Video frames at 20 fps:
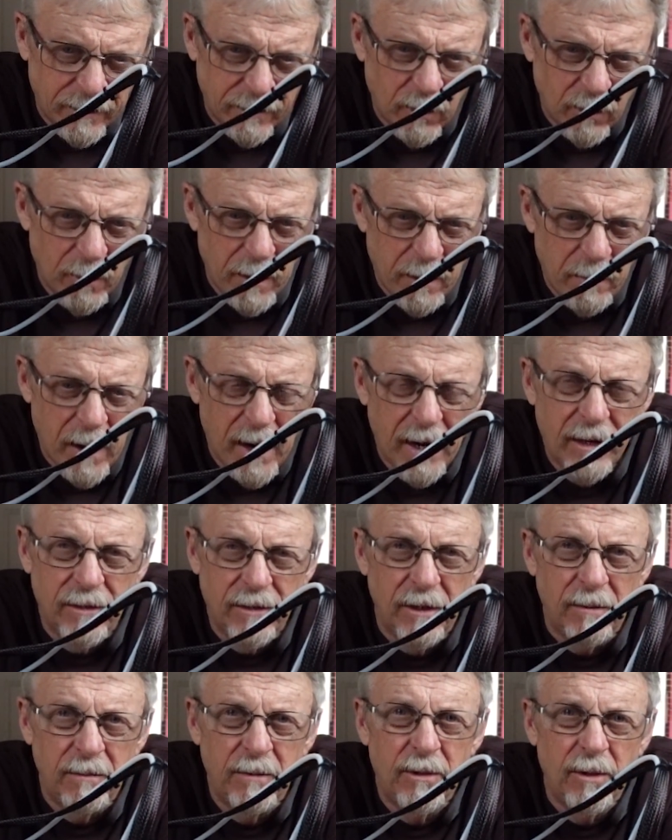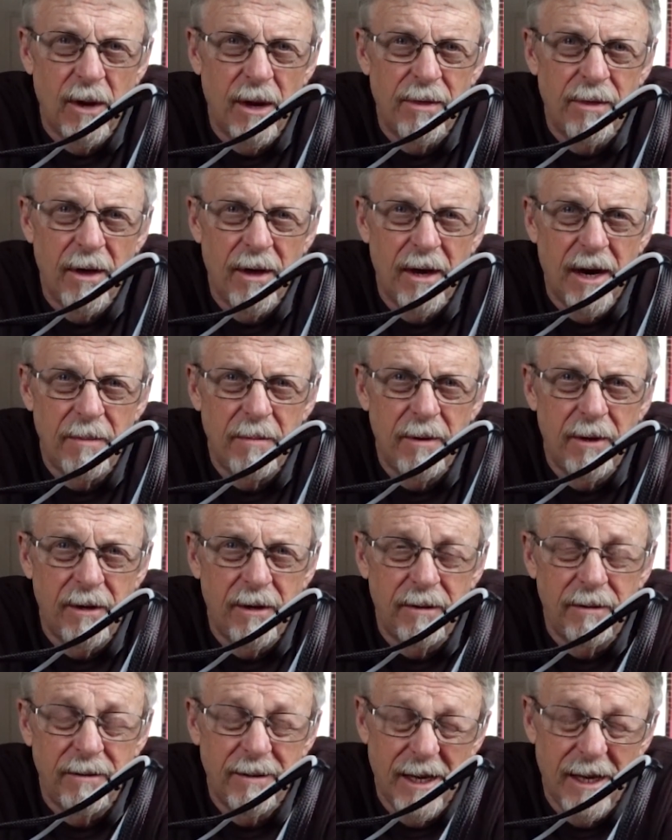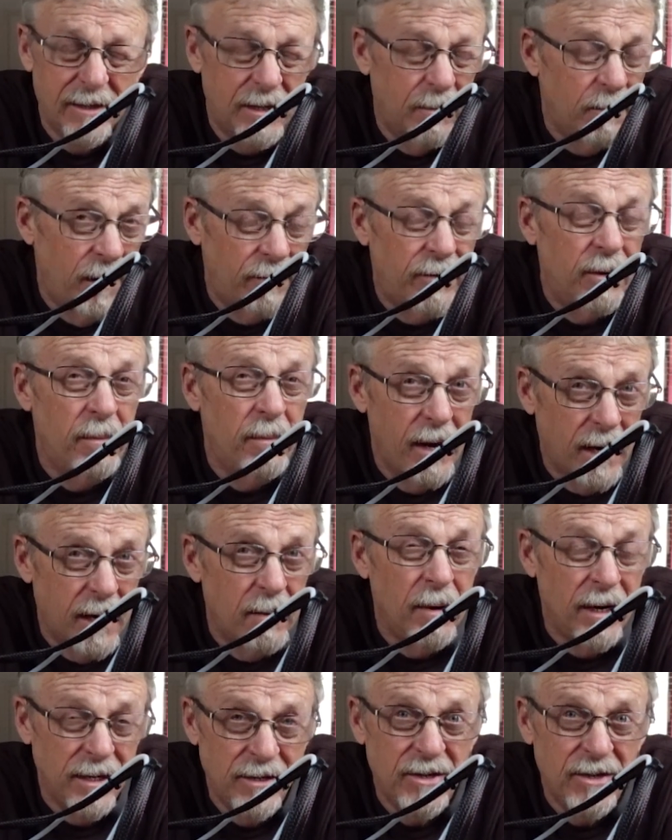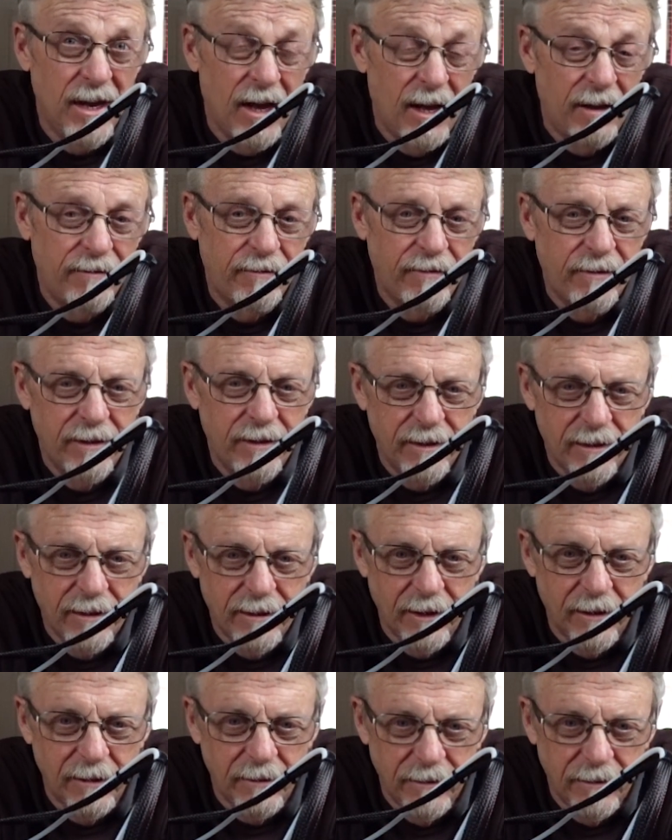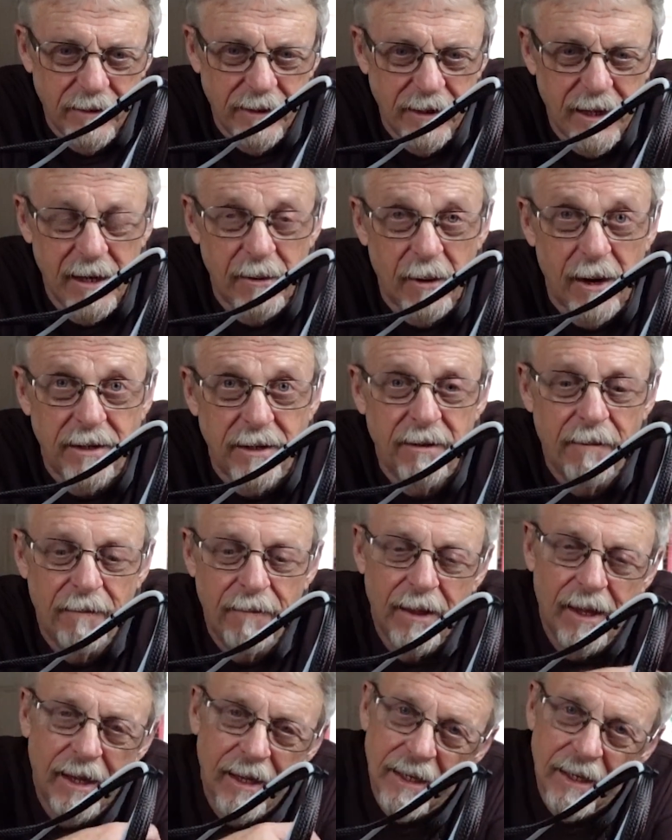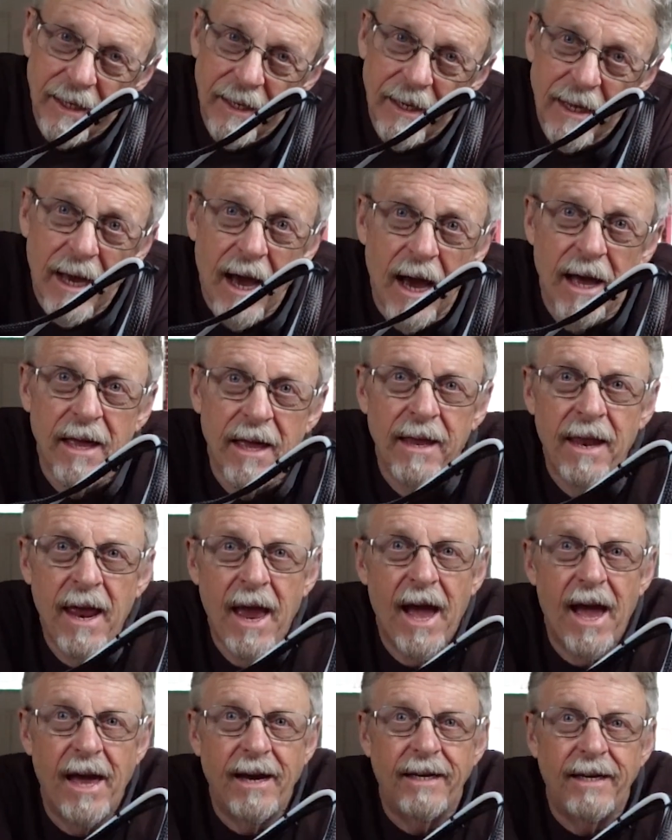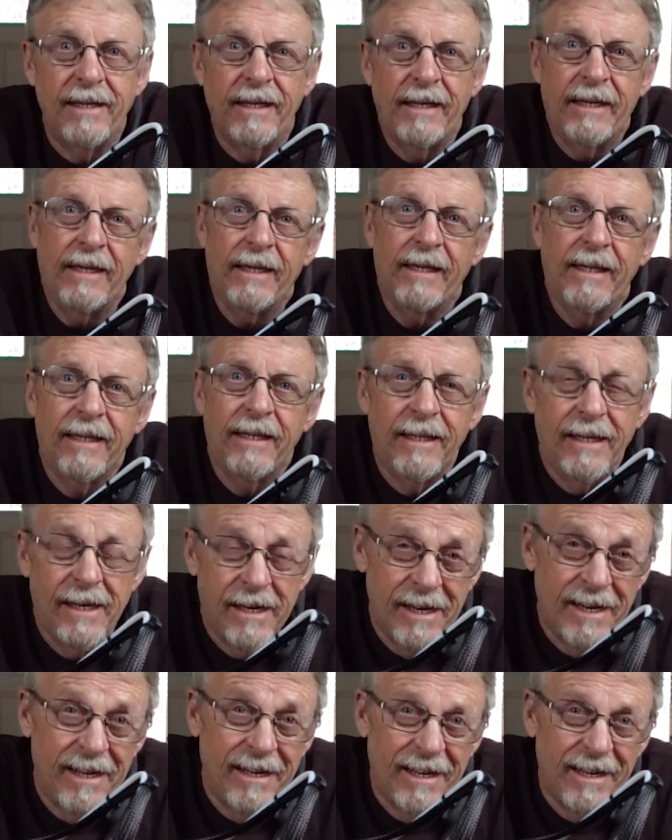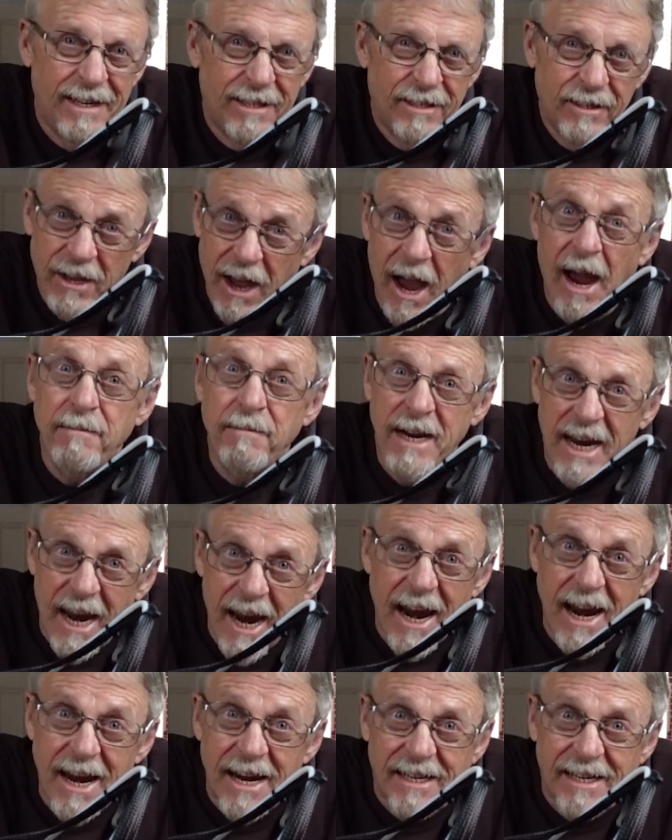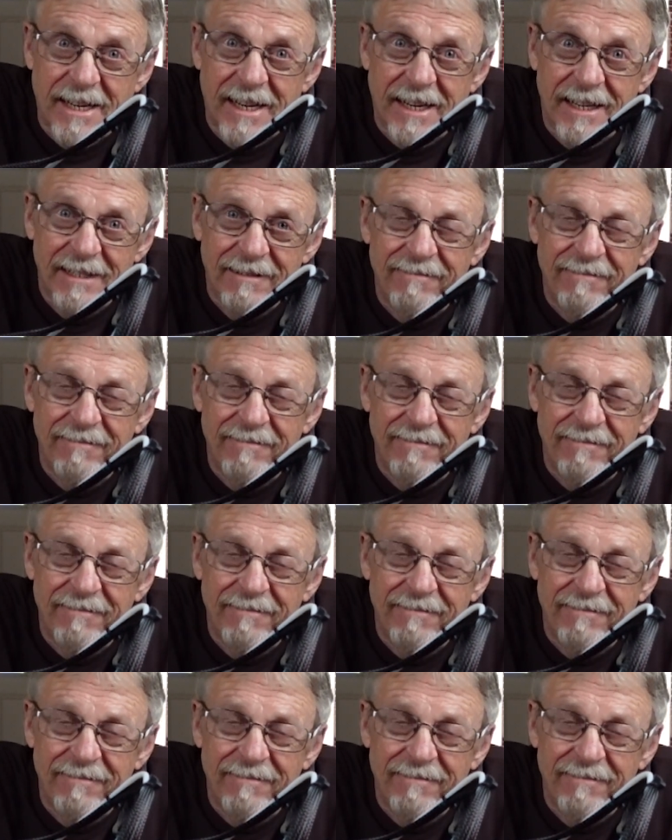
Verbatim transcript: Nobody makes them, so I thought I better, guess I'm going to have to make it myself. So anyways, other than that, it's time to eat!